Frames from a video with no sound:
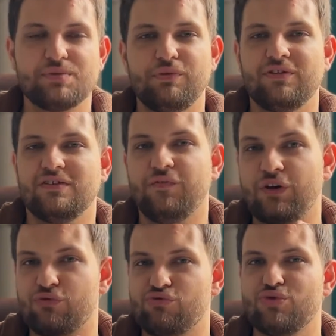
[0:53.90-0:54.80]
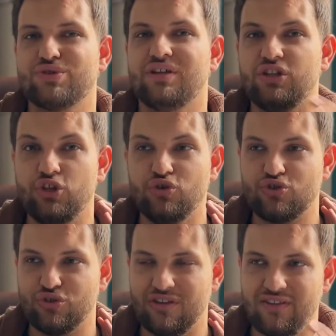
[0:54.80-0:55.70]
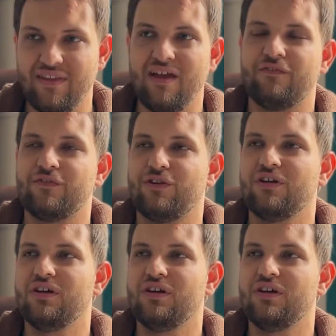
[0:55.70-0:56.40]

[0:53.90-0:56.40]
specific rules that you should never